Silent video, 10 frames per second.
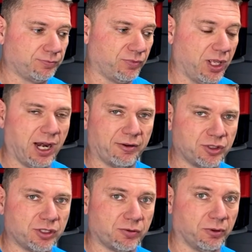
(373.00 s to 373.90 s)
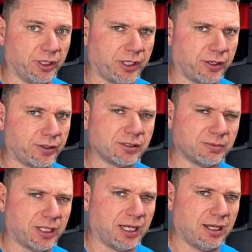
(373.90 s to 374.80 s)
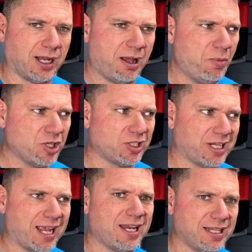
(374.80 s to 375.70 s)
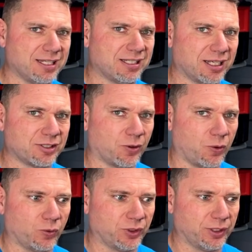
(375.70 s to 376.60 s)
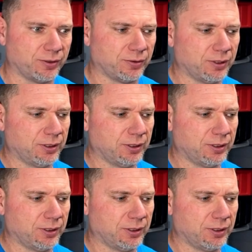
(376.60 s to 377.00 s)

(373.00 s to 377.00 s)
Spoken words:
then I was just really curious. I'm like, how much can these things hold, you know?